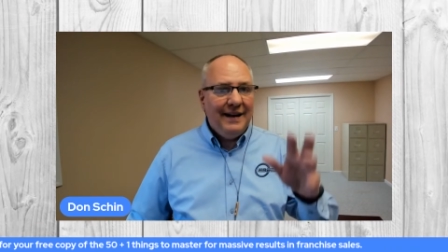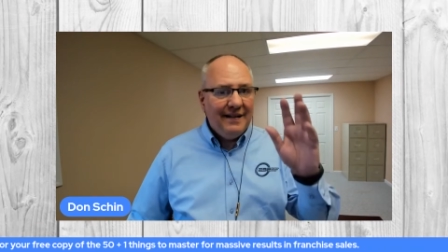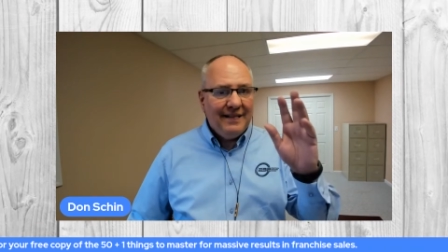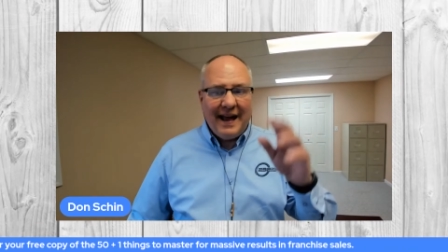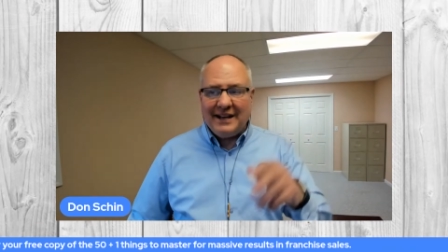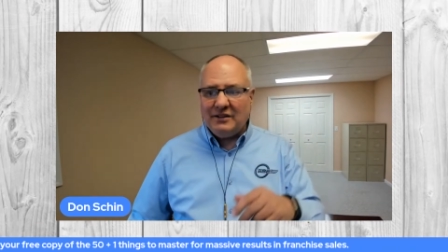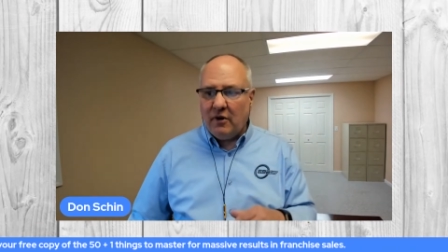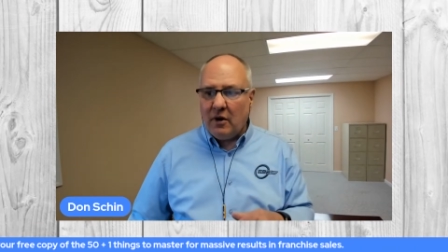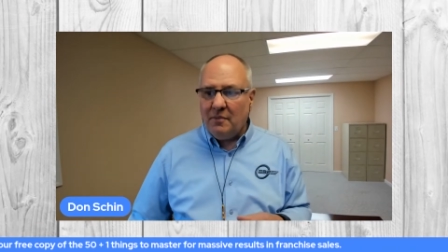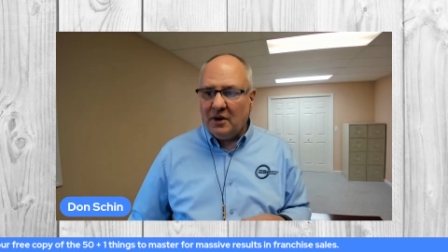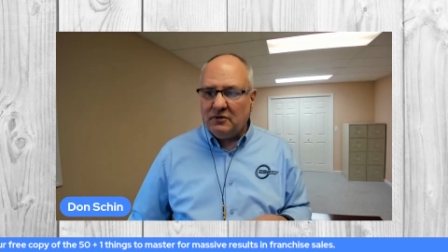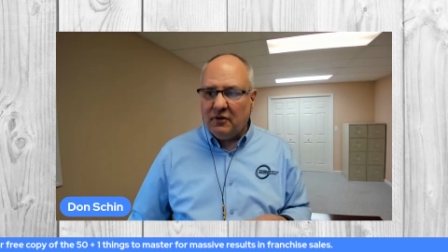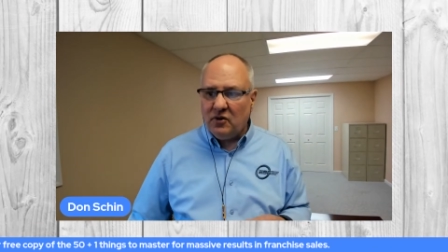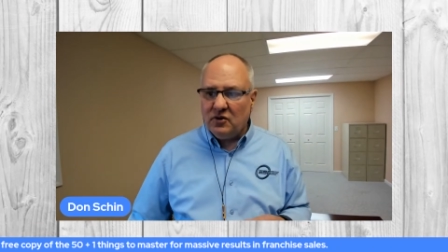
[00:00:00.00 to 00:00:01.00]
Thanks very
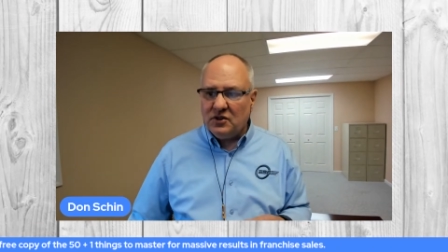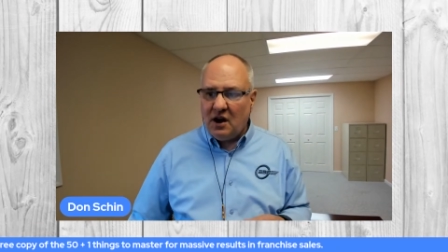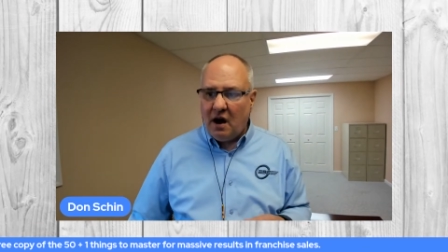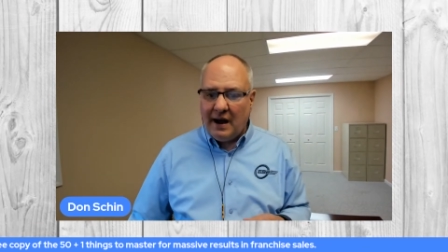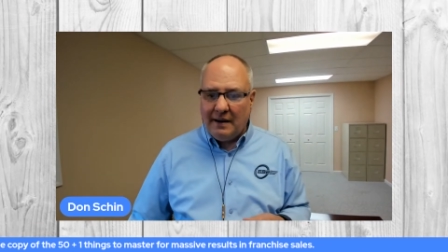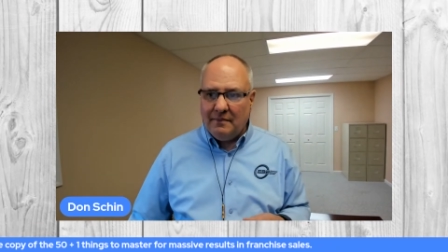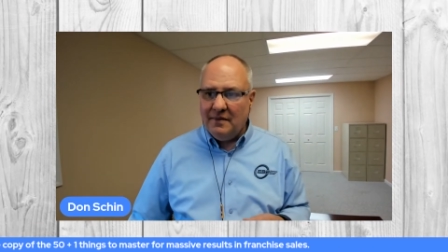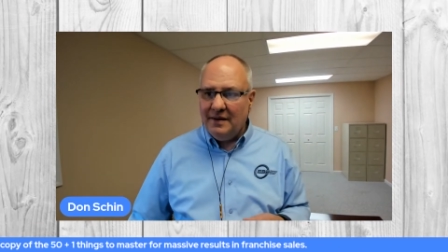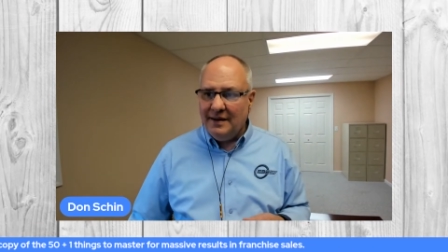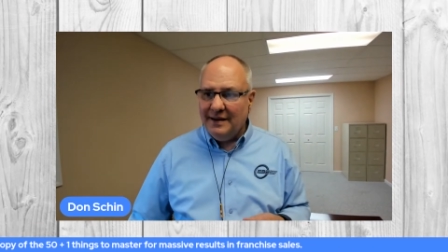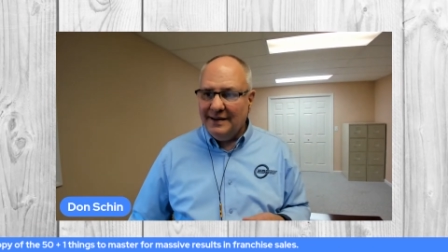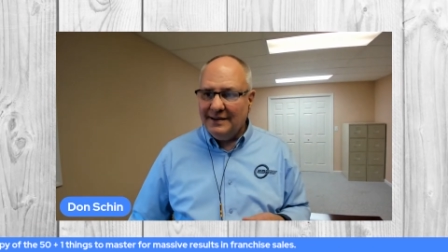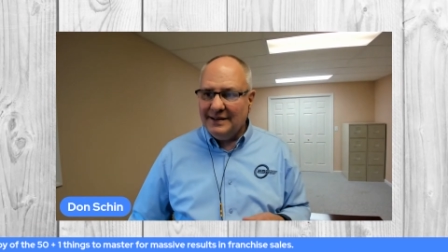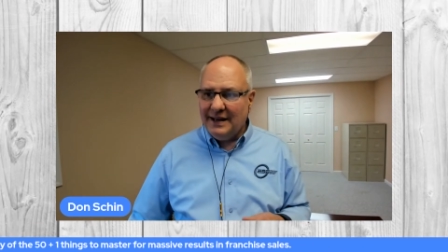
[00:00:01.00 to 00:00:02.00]
much for your time
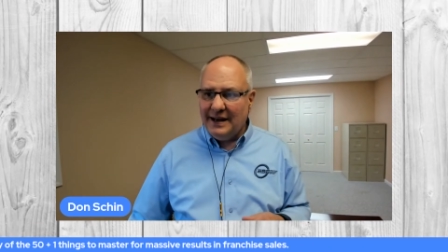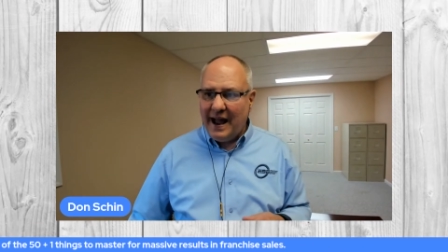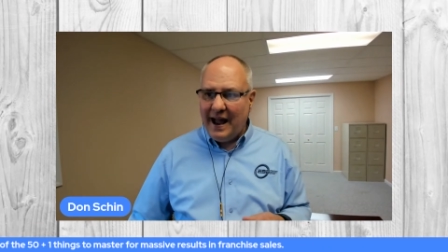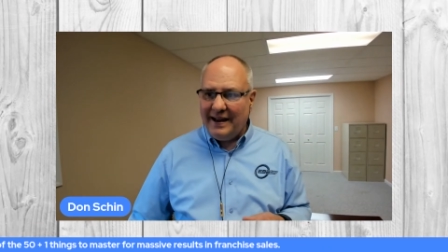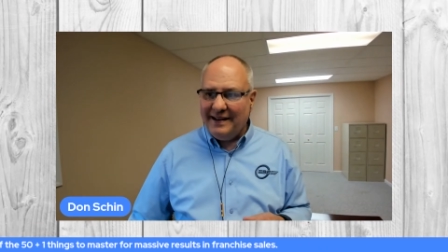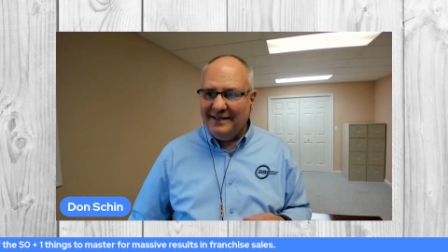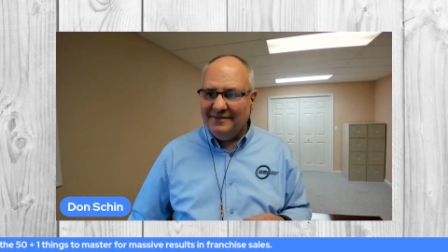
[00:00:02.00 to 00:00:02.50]
today.